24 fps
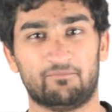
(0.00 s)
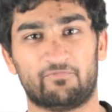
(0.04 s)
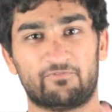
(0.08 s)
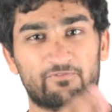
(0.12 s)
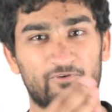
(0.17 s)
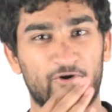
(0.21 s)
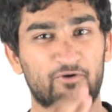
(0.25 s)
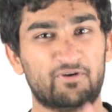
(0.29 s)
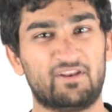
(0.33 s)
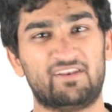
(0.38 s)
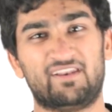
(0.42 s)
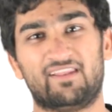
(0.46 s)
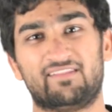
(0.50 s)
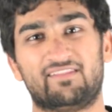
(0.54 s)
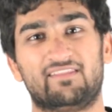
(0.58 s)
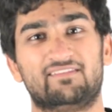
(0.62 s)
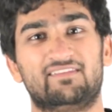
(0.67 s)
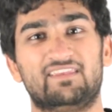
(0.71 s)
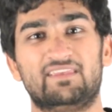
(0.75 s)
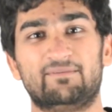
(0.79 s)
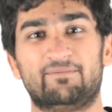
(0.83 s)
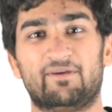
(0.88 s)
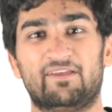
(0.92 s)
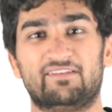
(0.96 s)
thrown in at the
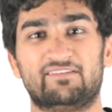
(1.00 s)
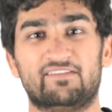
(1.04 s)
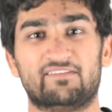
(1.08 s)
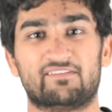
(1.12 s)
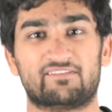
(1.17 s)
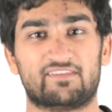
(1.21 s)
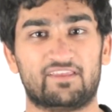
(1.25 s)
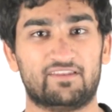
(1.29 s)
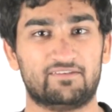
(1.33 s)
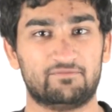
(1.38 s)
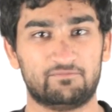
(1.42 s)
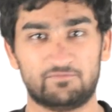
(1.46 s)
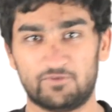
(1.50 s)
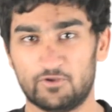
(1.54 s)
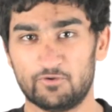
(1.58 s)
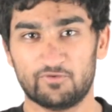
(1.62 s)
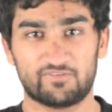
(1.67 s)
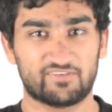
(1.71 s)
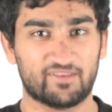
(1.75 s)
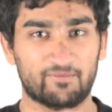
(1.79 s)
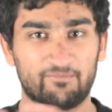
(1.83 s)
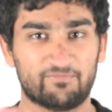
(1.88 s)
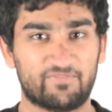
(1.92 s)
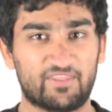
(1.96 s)
deep end and said, do
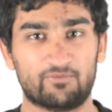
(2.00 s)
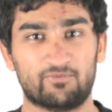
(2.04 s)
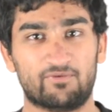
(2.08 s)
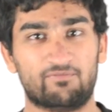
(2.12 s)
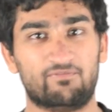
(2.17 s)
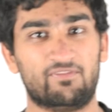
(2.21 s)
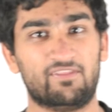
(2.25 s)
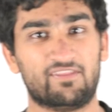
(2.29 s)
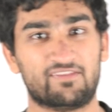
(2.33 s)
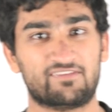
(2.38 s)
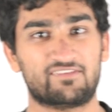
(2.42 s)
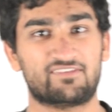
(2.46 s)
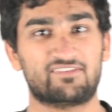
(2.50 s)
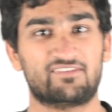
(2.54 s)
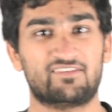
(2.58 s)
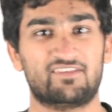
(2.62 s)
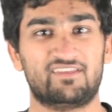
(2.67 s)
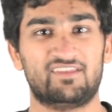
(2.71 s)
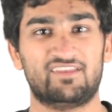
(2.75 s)
something with this.